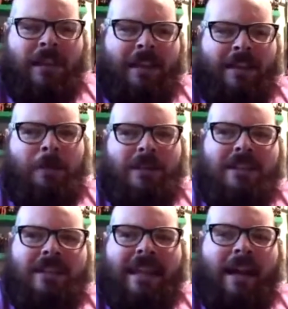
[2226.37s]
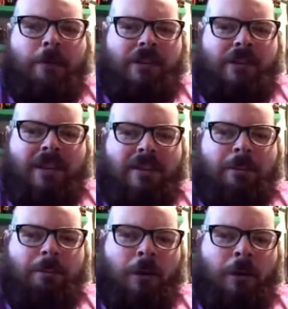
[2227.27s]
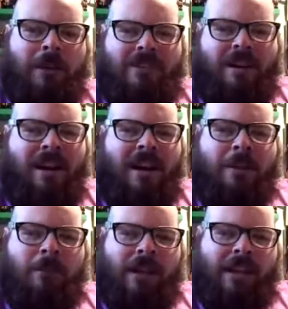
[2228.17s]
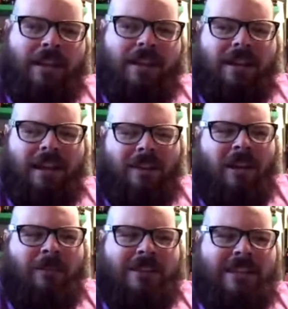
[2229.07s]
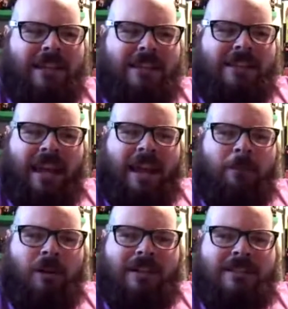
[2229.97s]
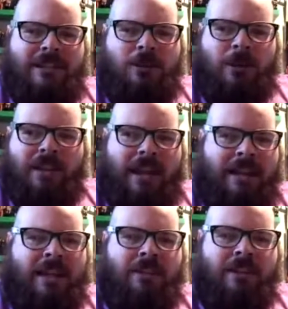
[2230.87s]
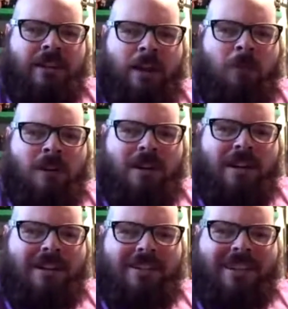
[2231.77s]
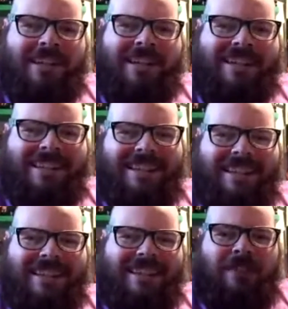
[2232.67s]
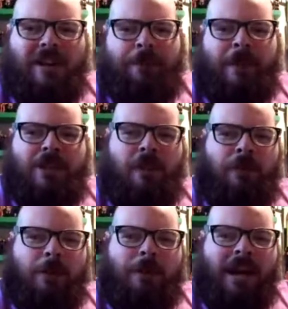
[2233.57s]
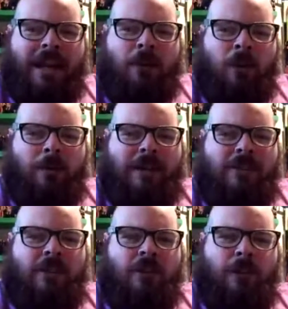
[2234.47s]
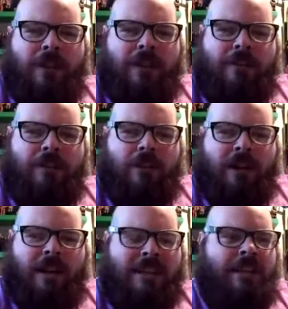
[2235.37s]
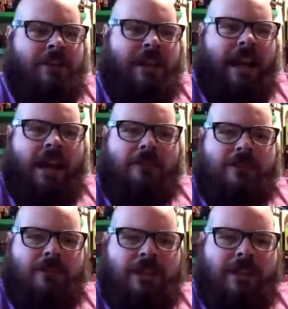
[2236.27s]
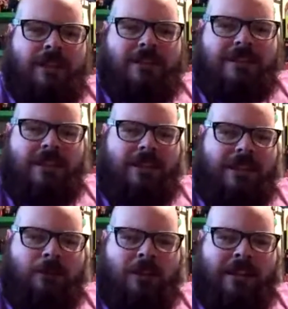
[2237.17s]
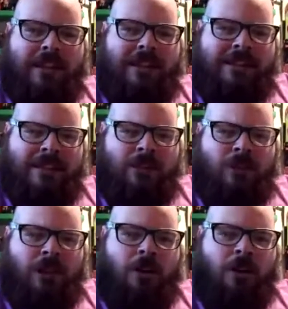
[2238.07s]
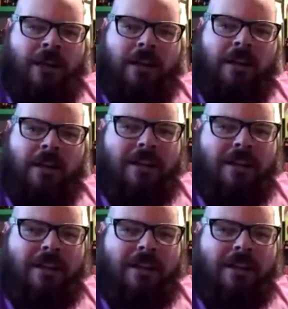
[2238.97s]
especially at that particular moment in time, like how long it would take to hammer out a deal with any other network? Like, even if Bischoff were to buy it, what would he do with it for a year and a half, 2 years until he could really get a deal going?